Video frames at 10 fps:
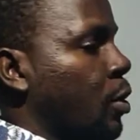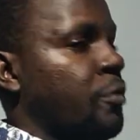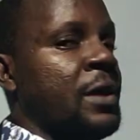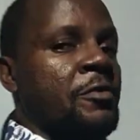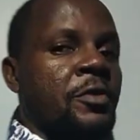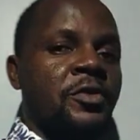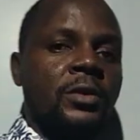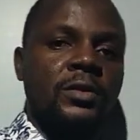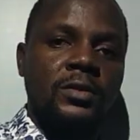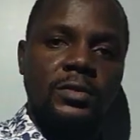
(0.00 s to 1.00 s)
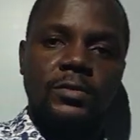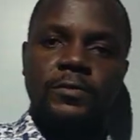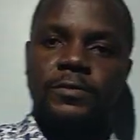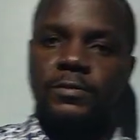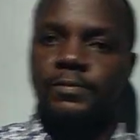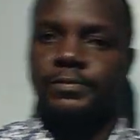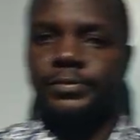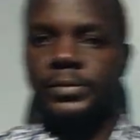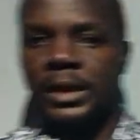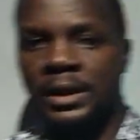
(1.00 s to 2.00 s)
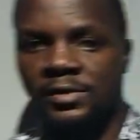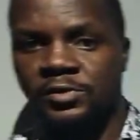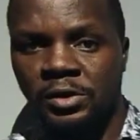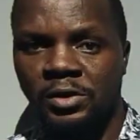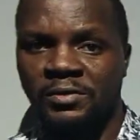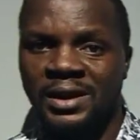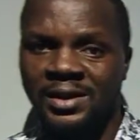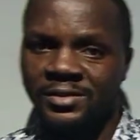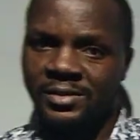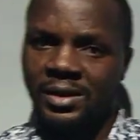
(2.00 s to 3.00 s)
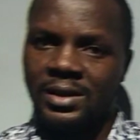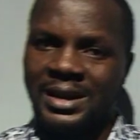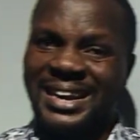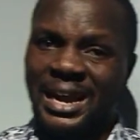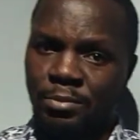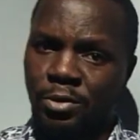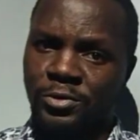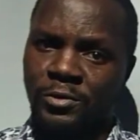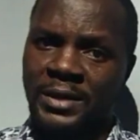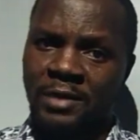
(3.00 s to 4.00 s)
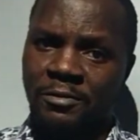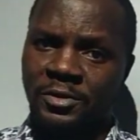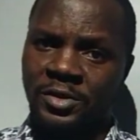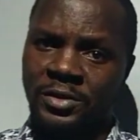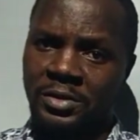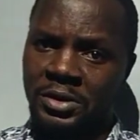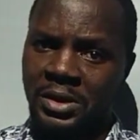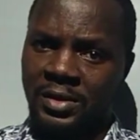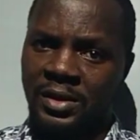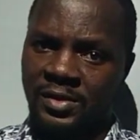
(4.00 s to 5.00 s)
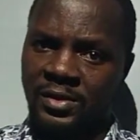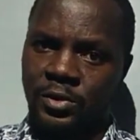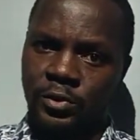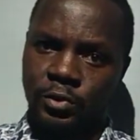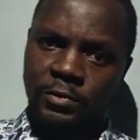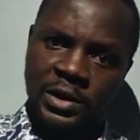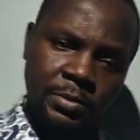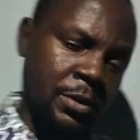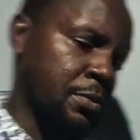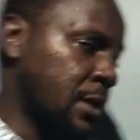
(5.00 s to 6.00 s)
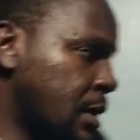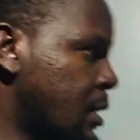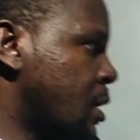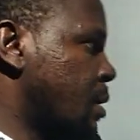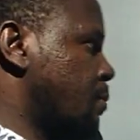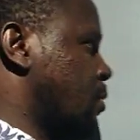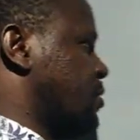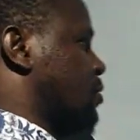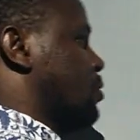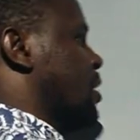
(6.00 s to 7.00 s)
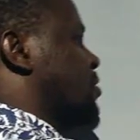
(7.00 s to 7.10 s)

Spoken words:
of diffusion? Analytic theory of gas, Graham laws of diffusion. This is also very popular, but you